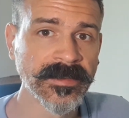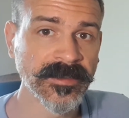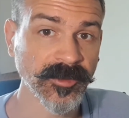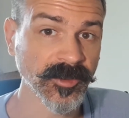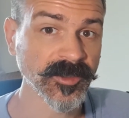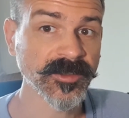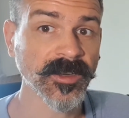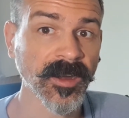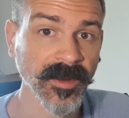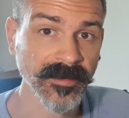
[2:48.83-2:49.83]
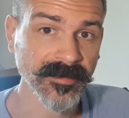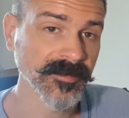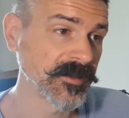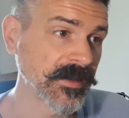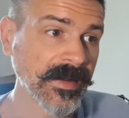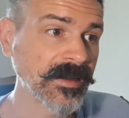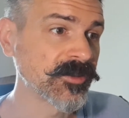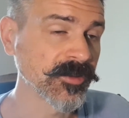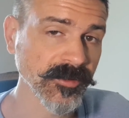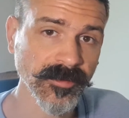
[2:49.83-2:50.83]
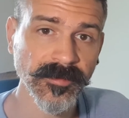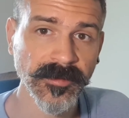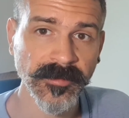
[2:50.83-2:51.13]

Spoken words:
You look at diet, the need to